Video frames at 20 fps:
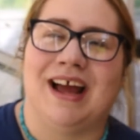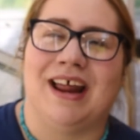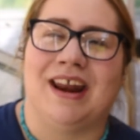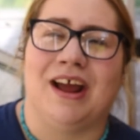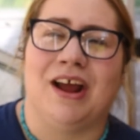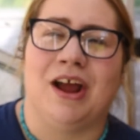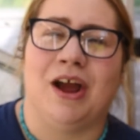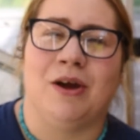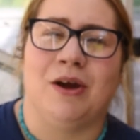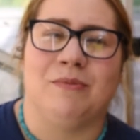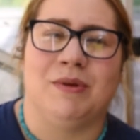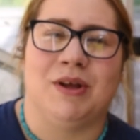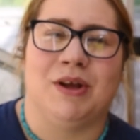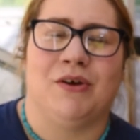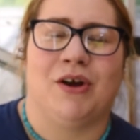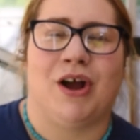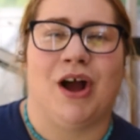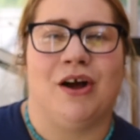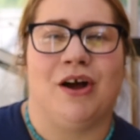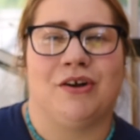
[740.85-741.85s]
and I hope that
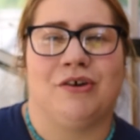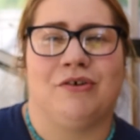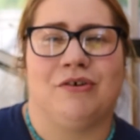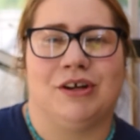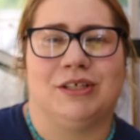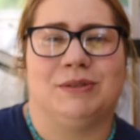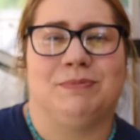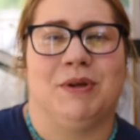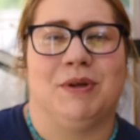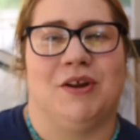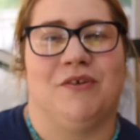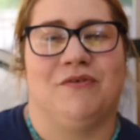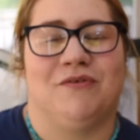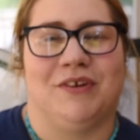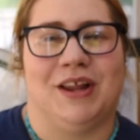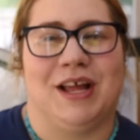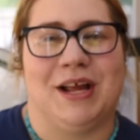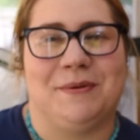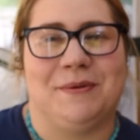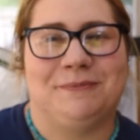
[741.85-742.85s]
your garden grows
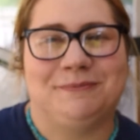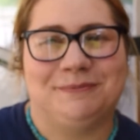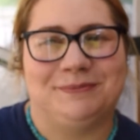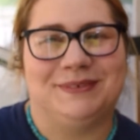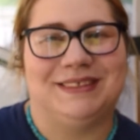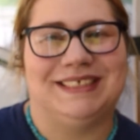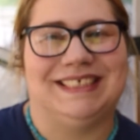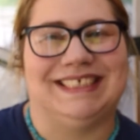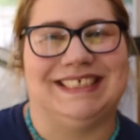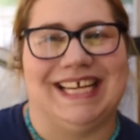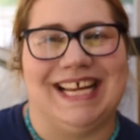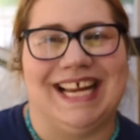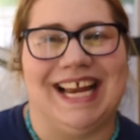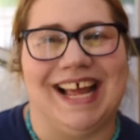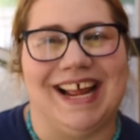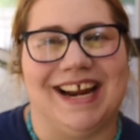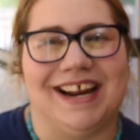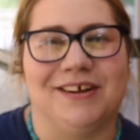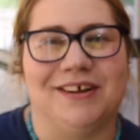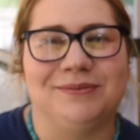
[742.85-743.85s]
beautifully. See you
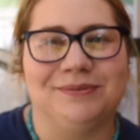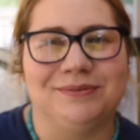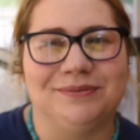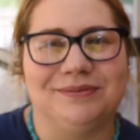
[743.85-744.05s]
later.